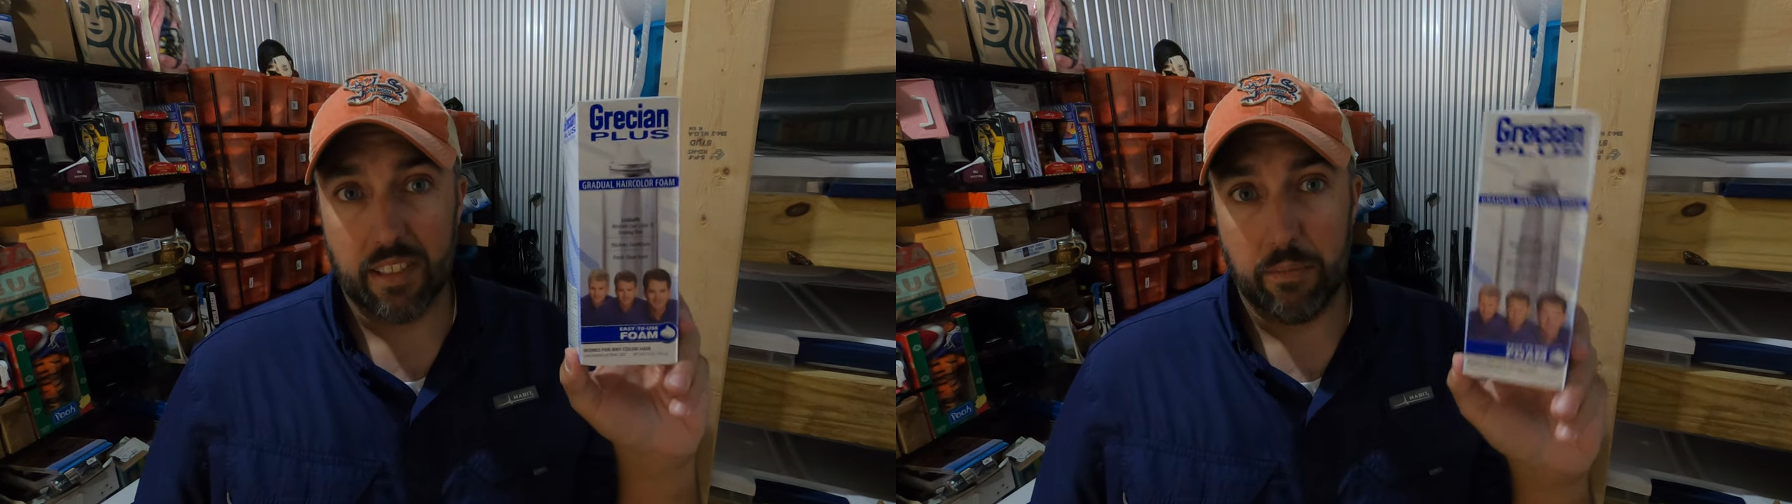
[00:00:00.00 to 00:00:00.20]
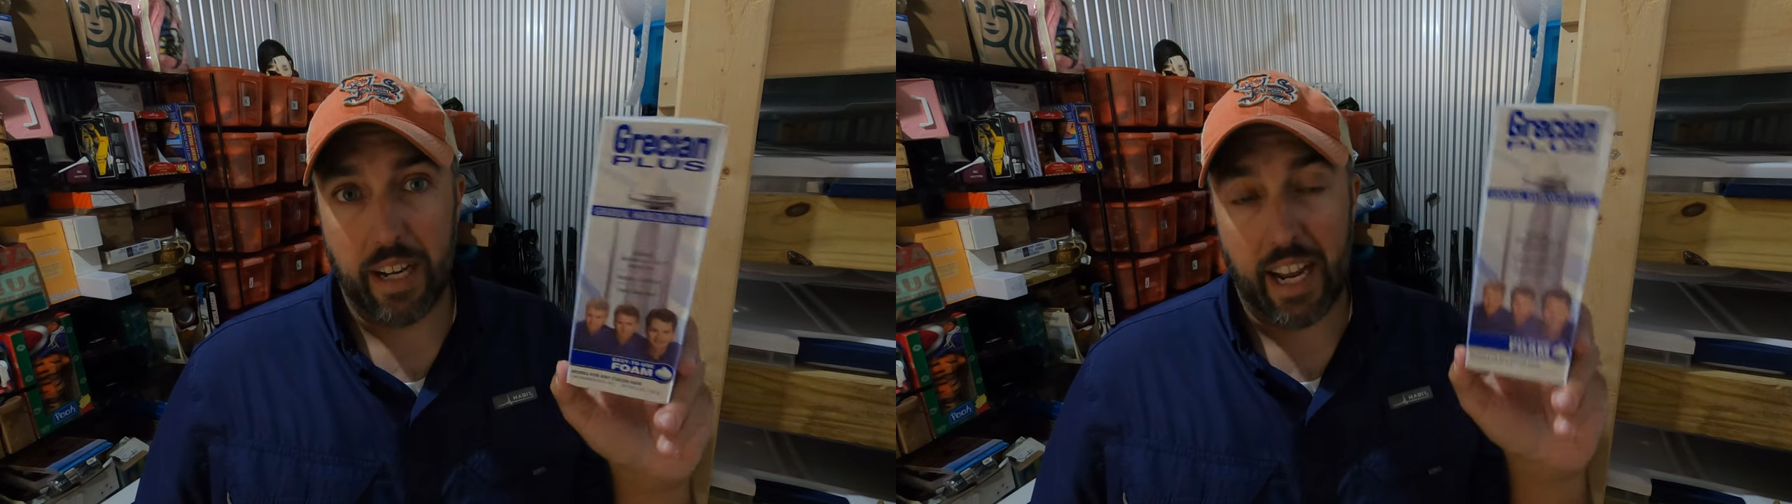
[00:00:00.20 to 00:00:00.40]
I
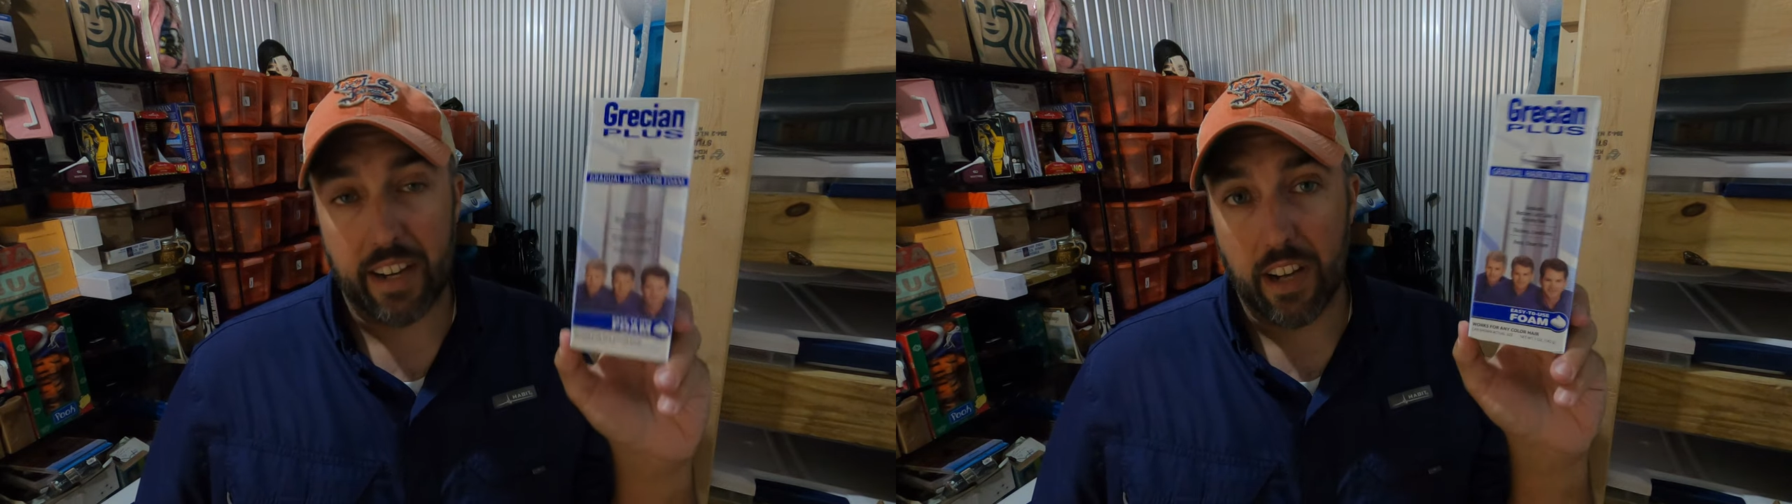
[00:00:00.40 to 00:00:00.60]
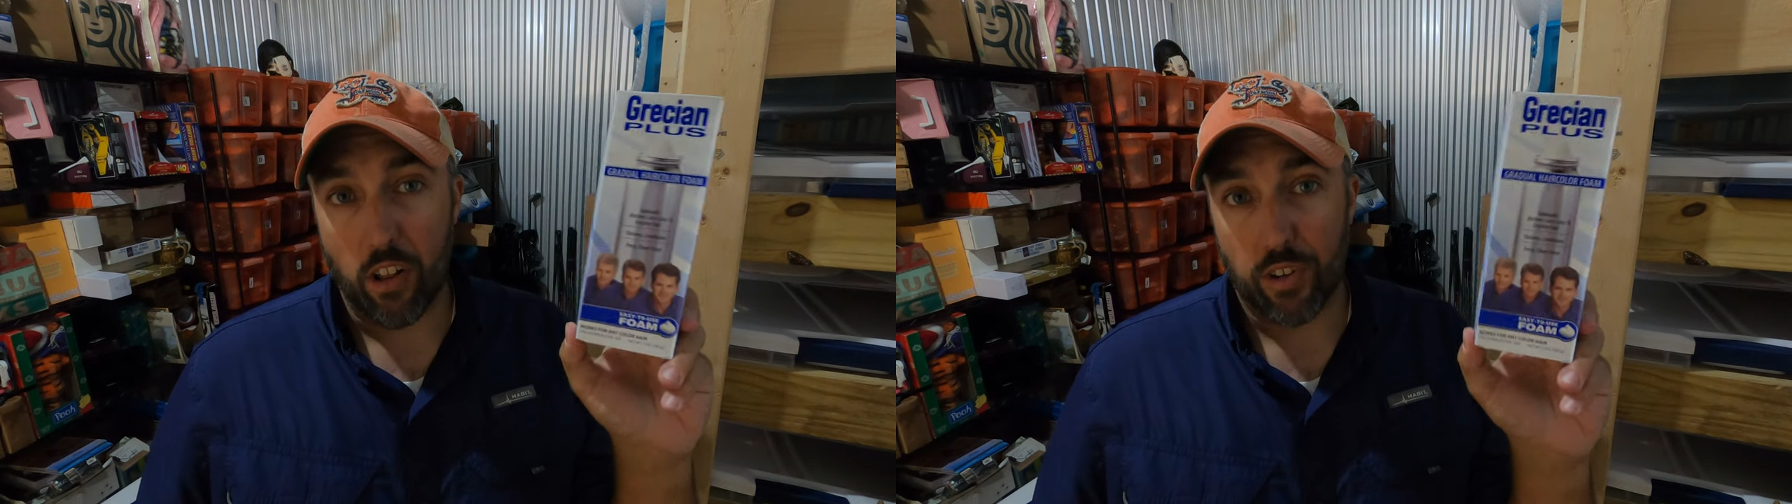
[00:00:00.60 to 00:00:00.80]
paid
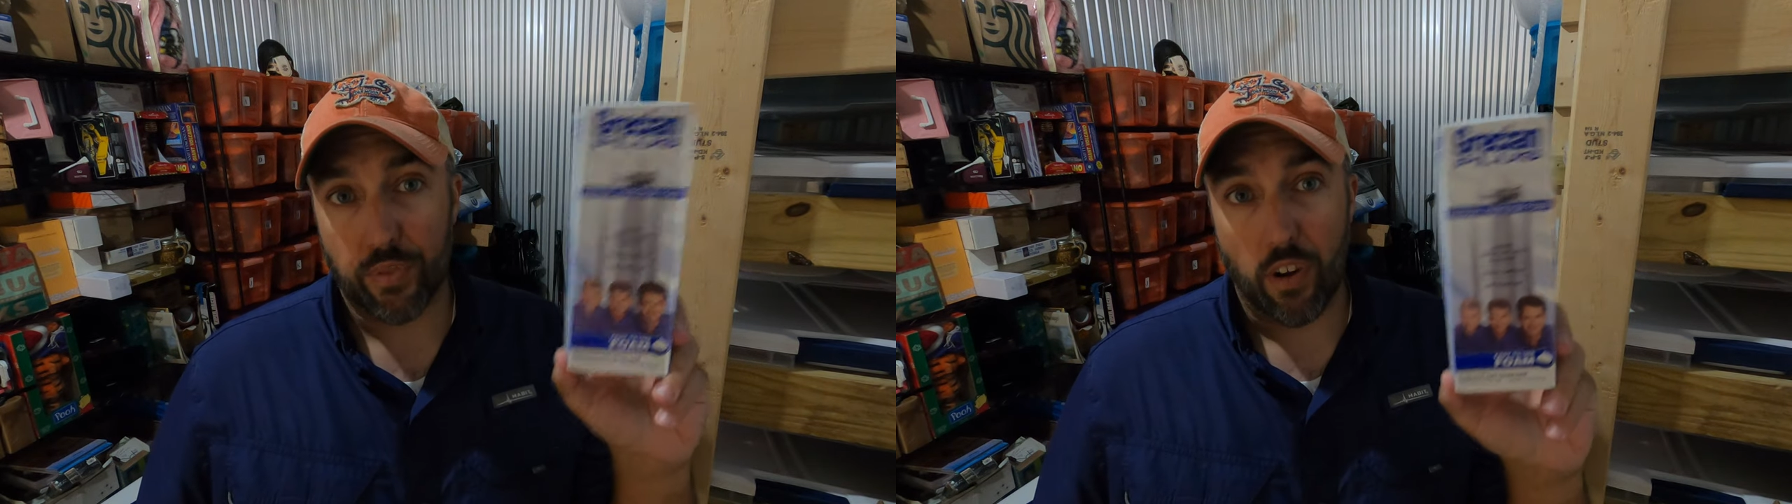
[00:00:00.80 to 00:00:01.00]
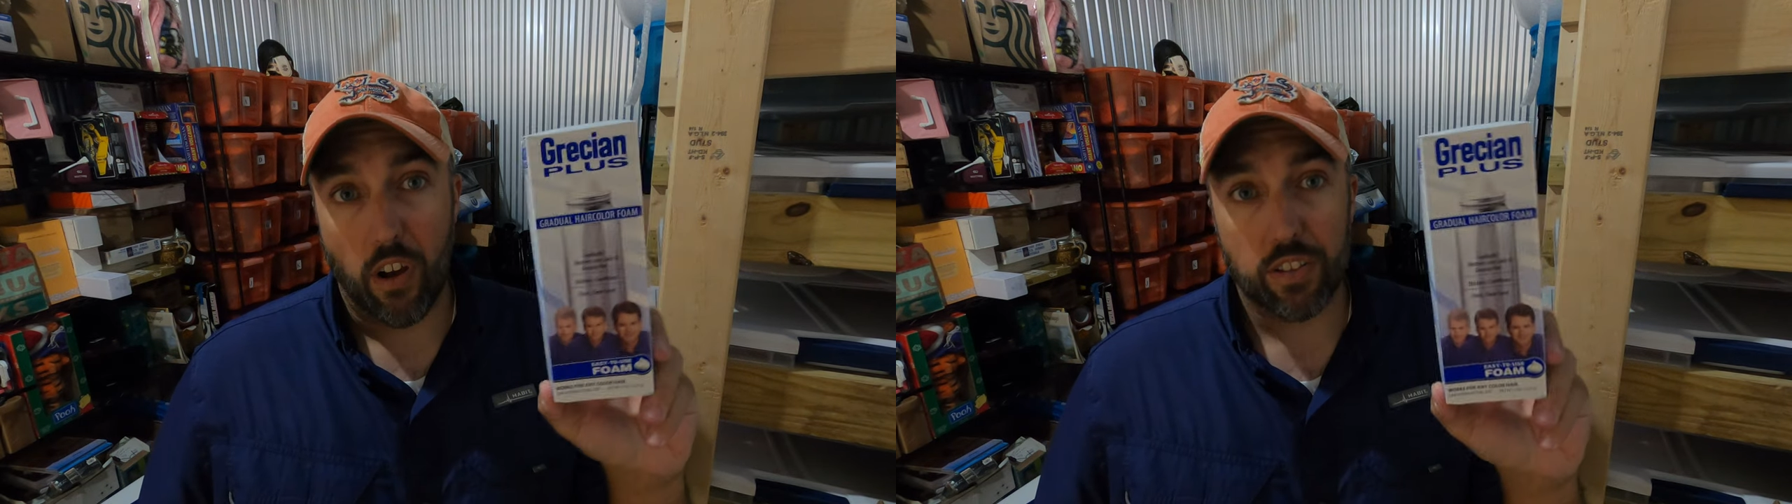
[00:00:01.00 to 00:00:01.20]
$8
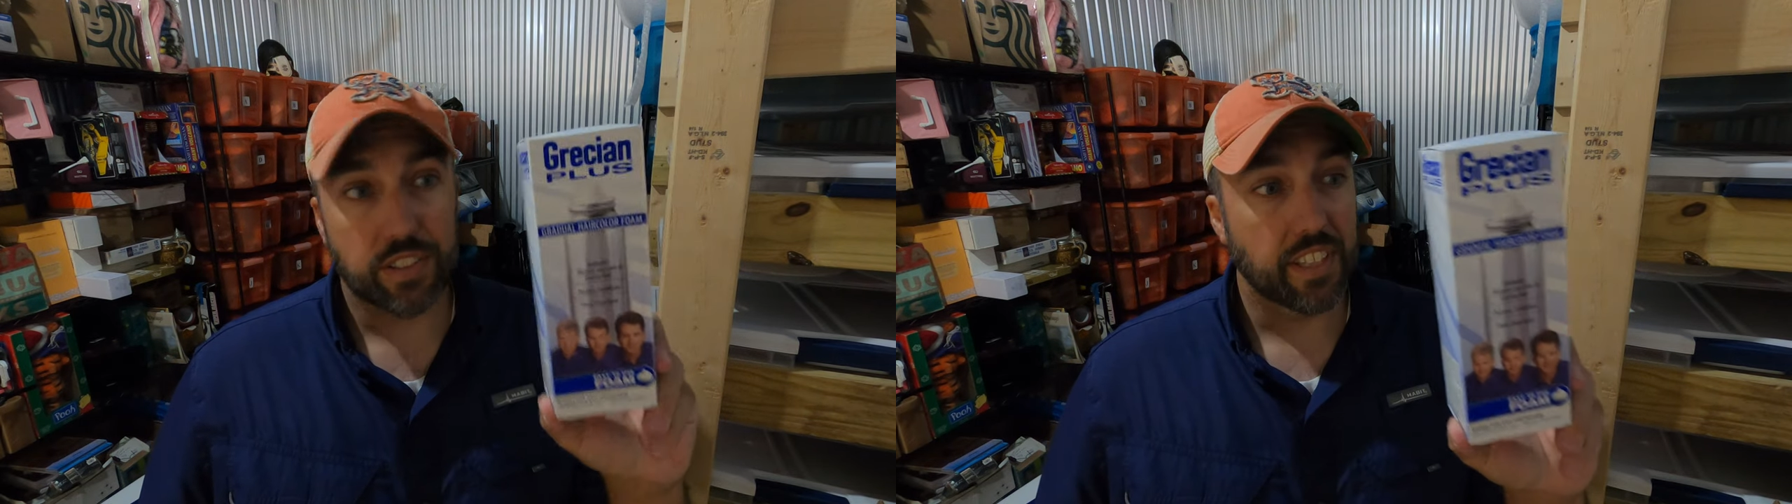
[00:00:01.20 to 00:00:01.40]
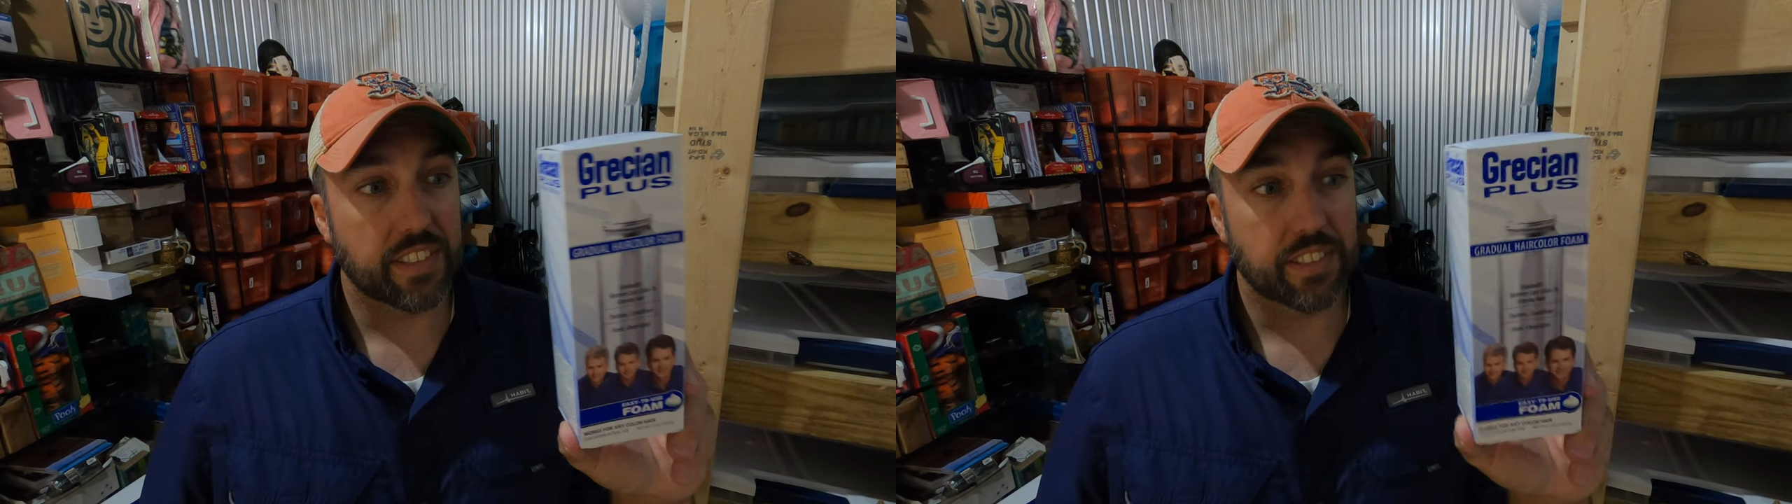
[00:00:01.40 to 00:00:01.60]
for all six,